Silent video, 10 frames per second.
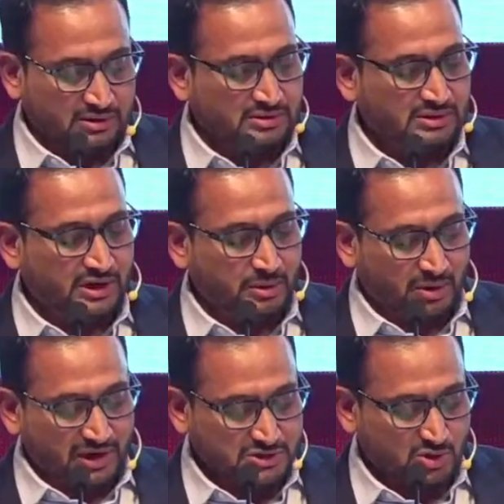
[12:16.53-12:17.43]
The
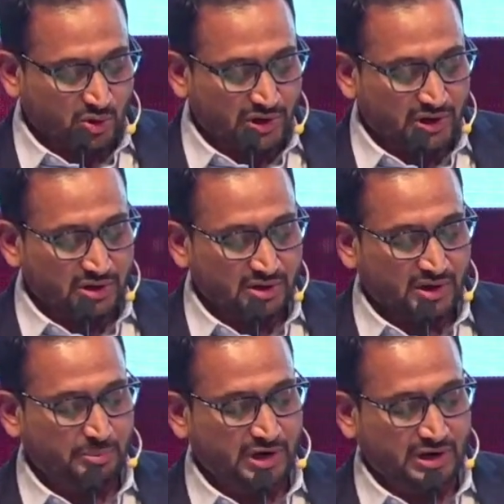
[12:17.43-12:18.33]
demand is growing
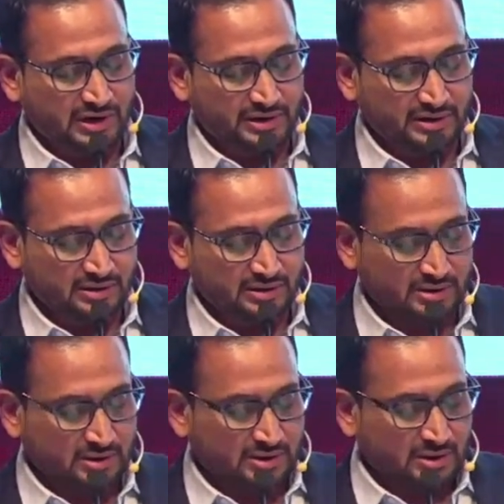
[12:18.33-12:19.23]
rapidly
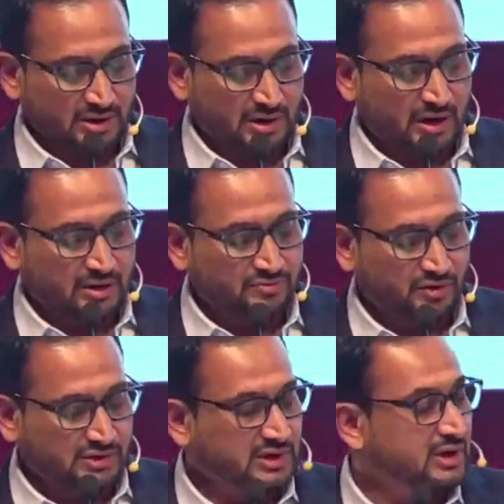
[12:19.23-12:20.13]

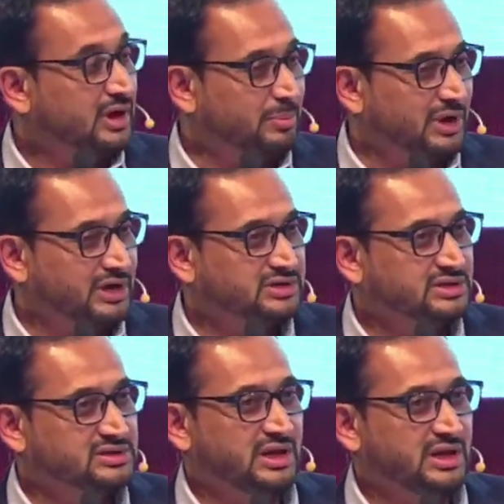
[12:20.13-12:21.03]
for the
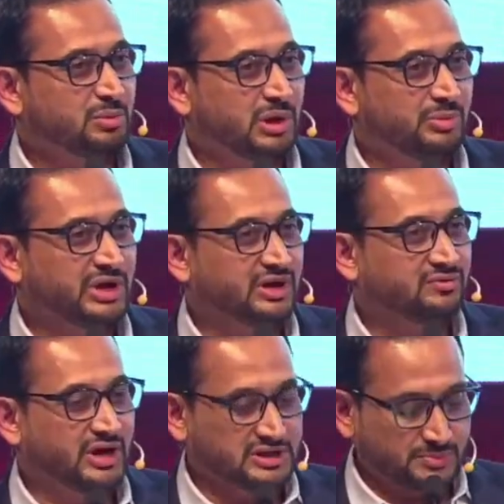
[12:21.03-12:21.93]
applications like plumbing,
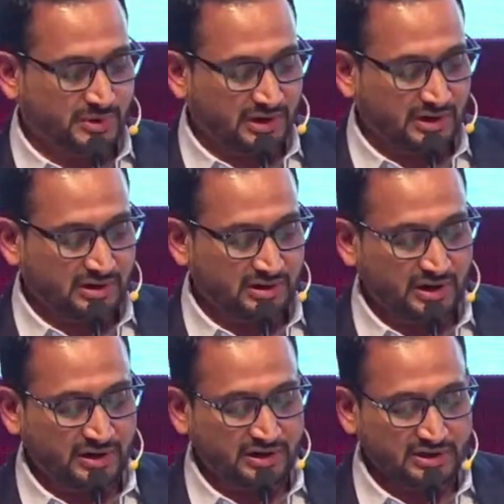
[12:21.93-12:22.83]
fire sprinkler,
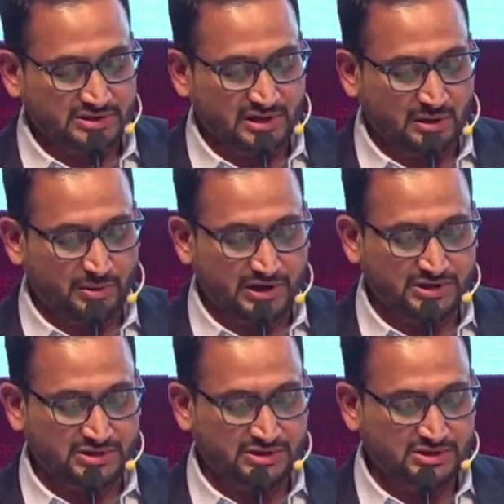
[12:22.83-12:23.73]
and industrial
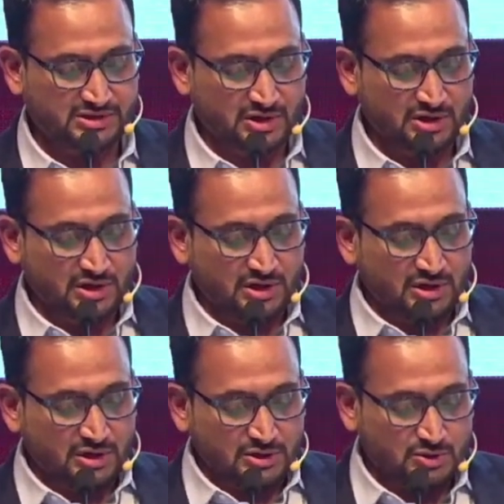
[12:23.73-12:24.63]
applications.
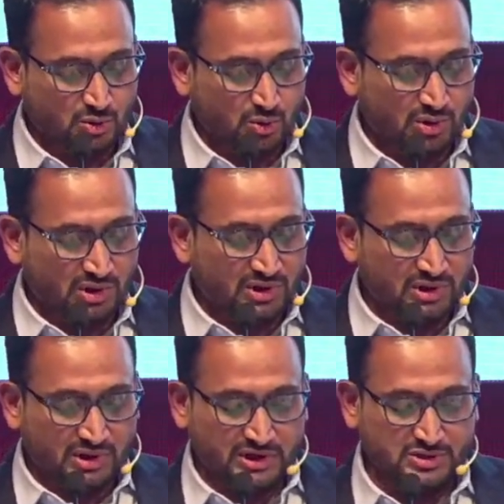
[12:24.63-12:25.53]
So
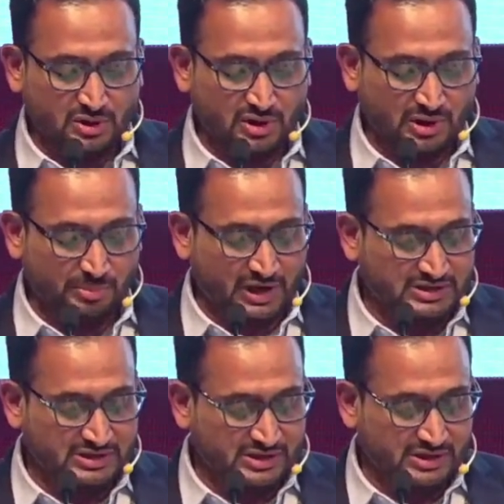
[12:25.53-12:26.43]
total installed
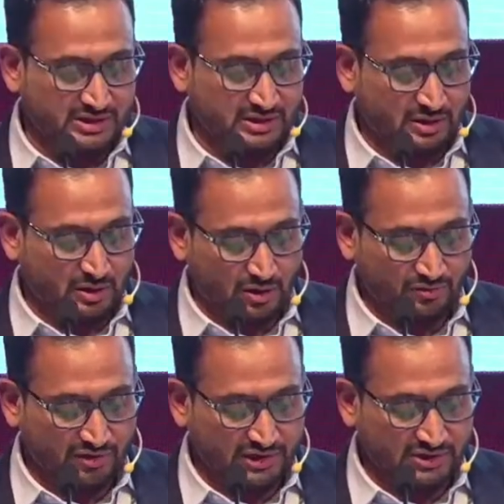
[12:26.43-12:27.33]
capacity
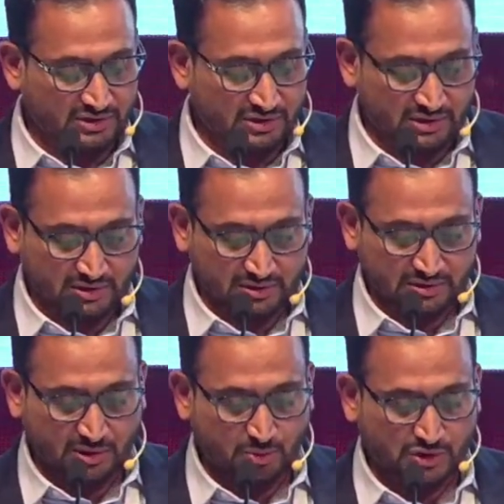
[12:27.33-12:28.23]
along with
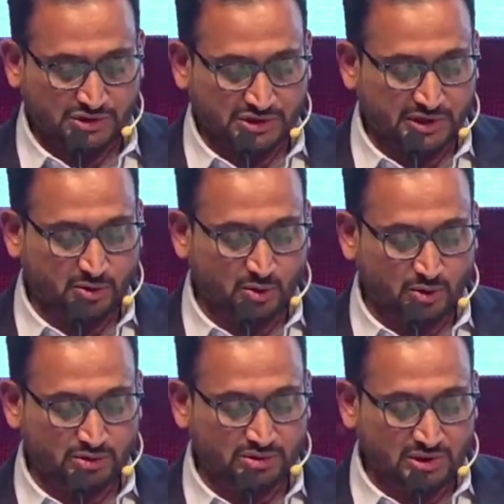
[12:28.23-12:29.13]
the projected
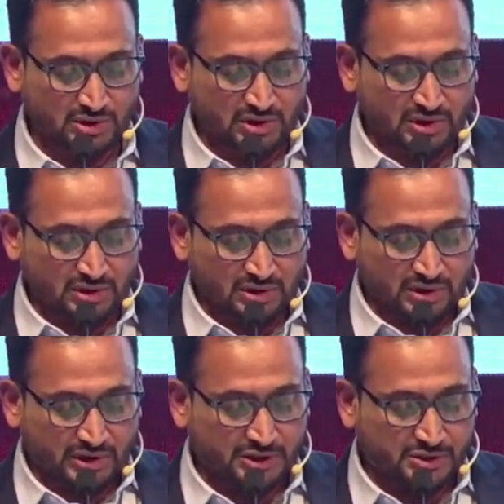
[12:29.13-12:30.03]
growth,
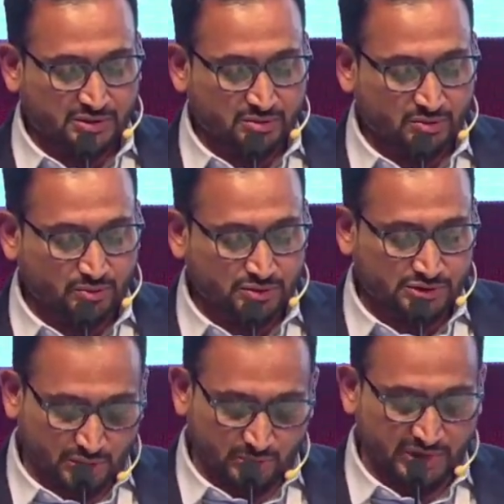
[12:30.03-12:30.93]
it
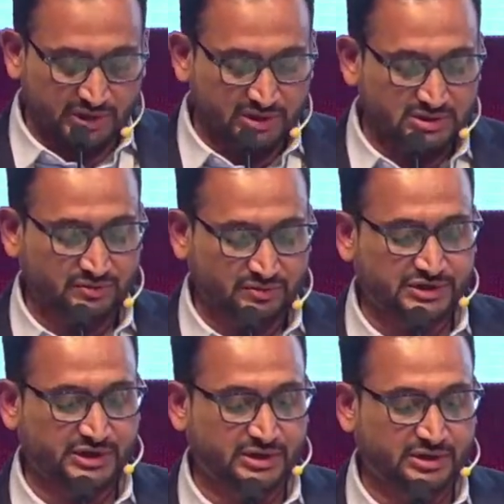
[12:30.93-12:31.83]
should be
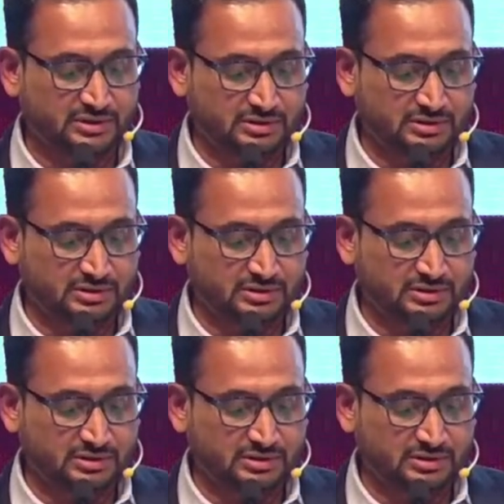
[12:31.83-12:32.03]
sufficient